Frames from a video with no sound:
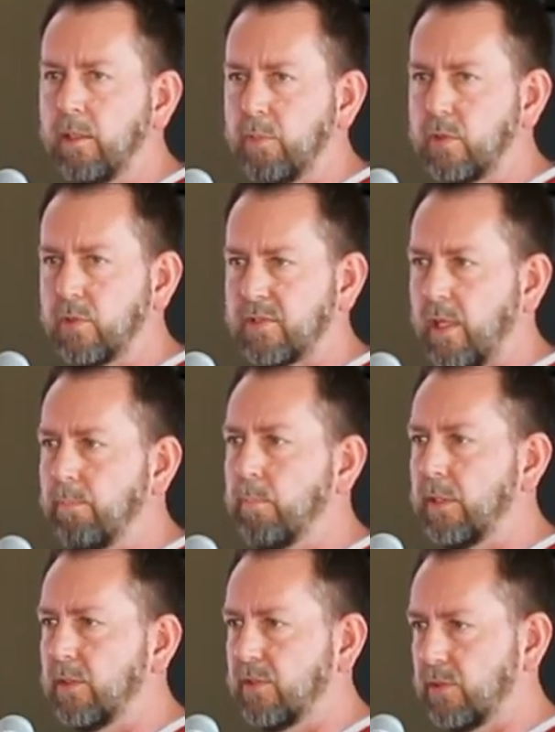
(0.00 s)
because they've
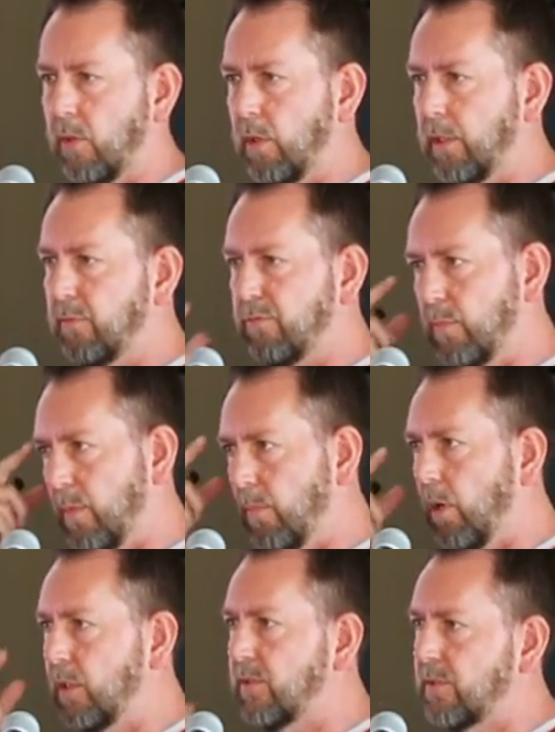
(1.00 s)
been designed from a
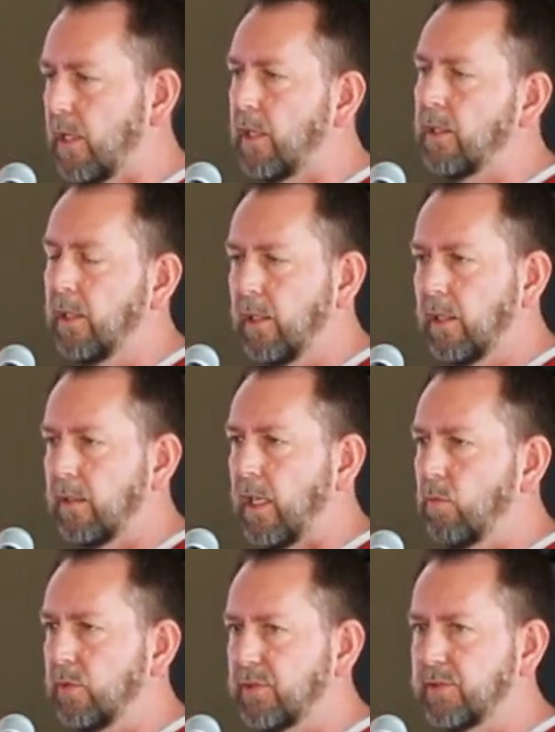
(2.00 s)
mindset
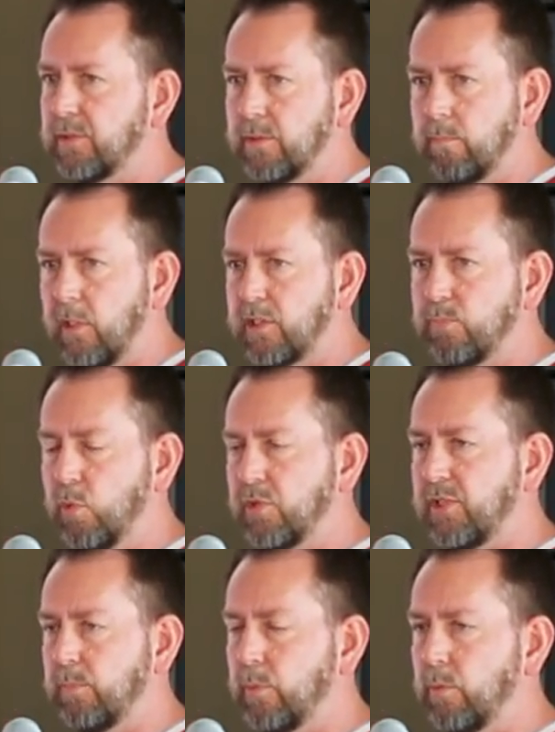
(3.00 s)
that was much more
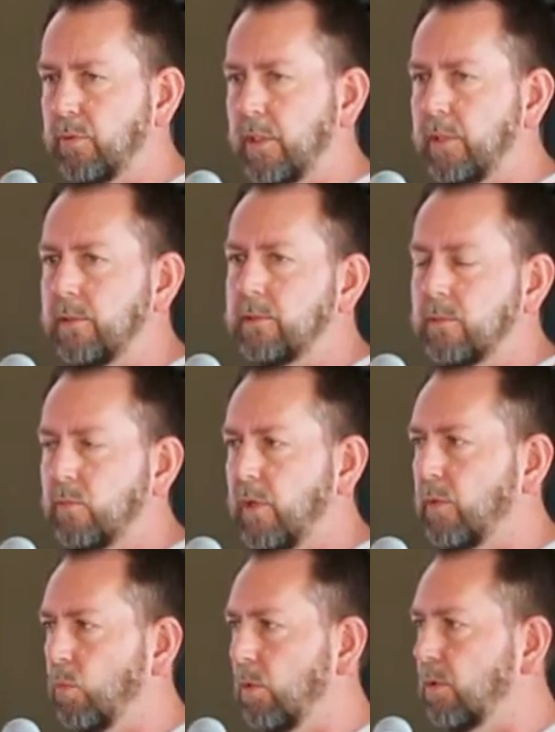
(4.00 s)
simple than
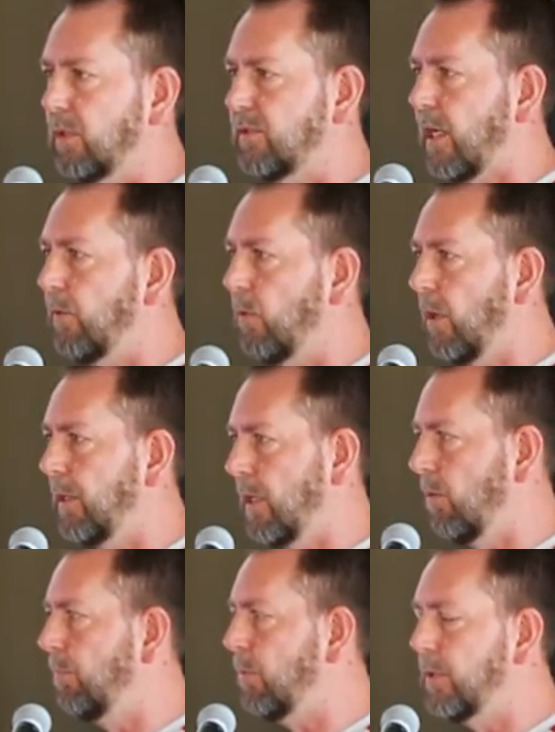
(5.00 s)
where the world is at right
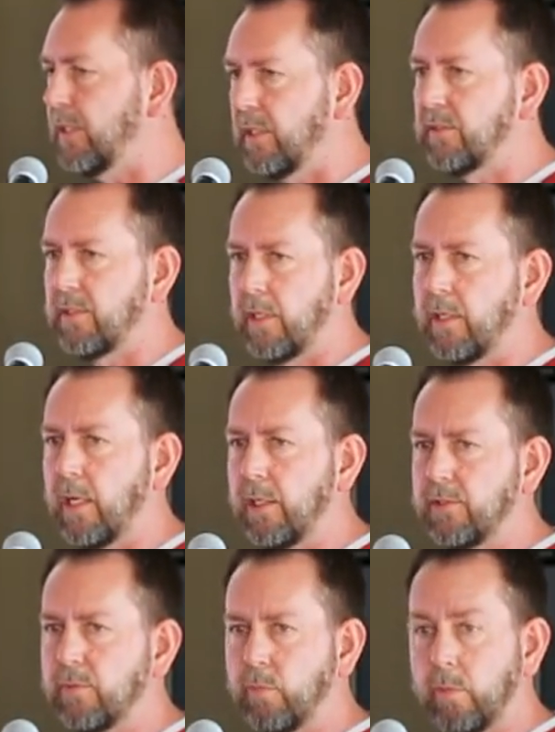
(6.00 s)
now, a pre-internet
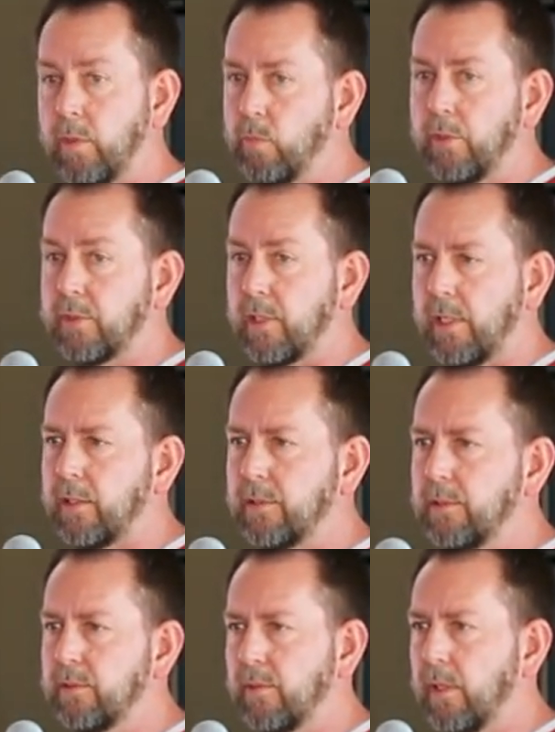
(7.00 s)
age where we weren't
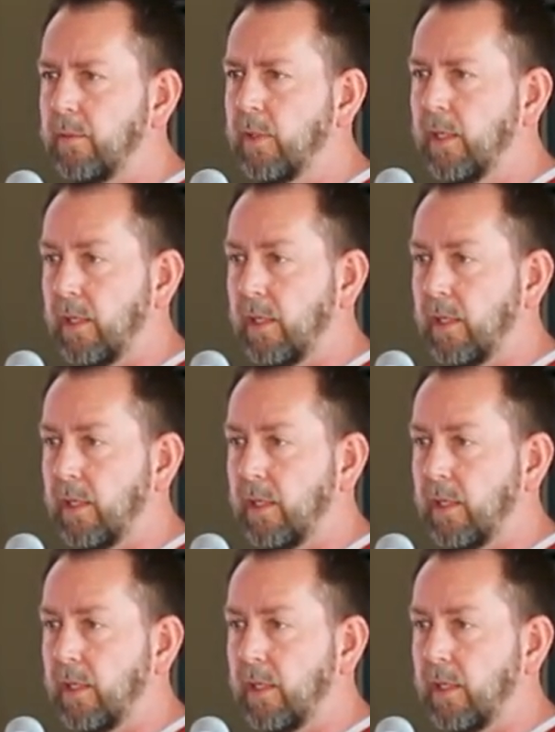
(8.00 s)
connected, right?